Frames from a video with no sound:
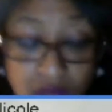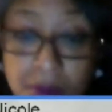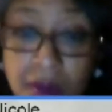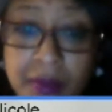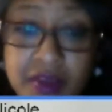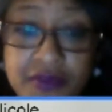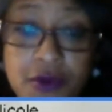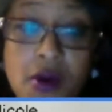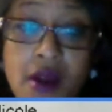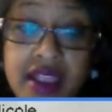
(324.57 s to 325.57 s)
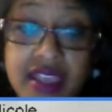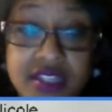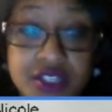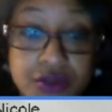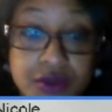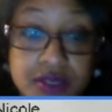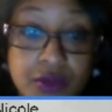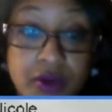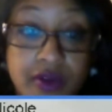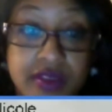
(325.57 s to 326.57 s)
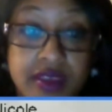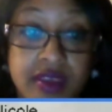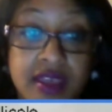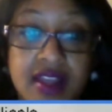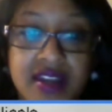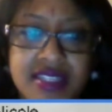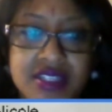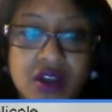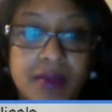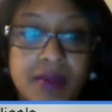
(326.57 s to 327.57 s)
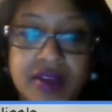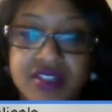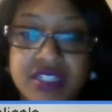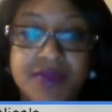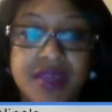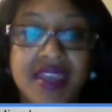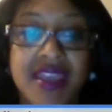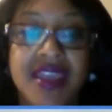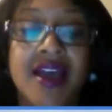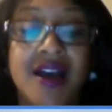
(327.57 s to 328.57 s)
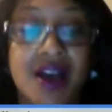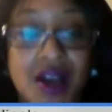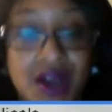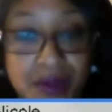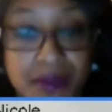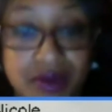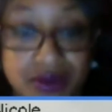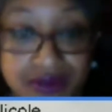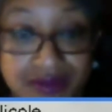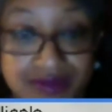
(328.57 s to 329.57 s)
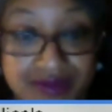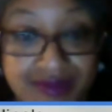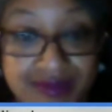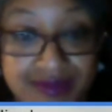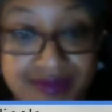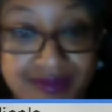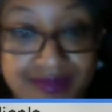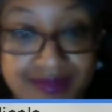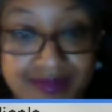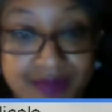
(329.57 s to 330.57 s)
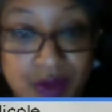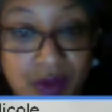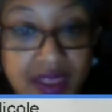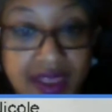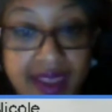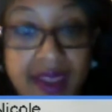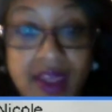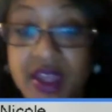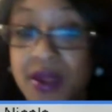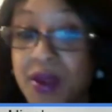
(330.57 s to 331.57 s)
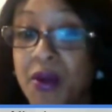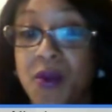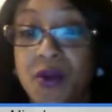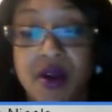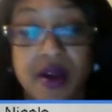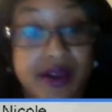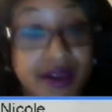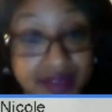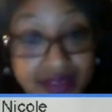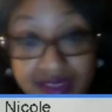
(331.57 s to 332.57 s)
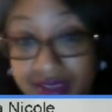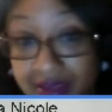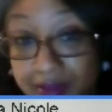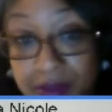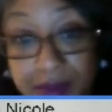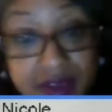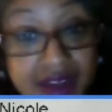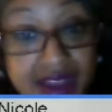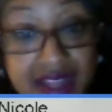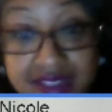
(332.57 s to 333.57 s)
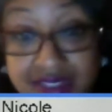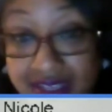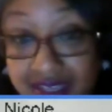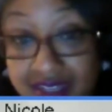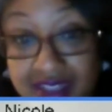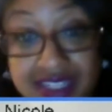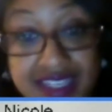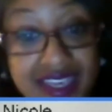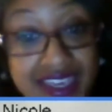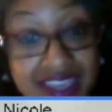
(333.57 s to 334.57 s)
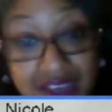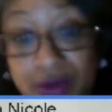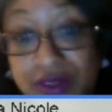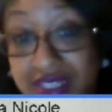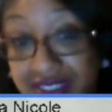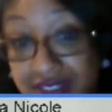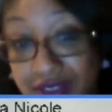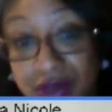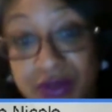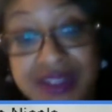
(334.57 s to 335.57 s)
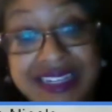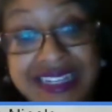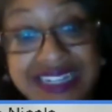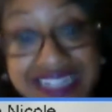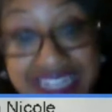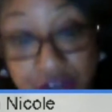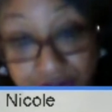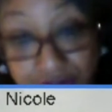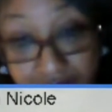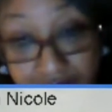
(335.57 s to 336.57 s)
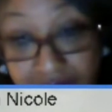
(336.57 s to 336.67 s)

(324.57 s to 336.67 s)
But before I get to trustworthy, let's talk about just being humble. Okay? Another thing people cannot stand is an egotistical leader.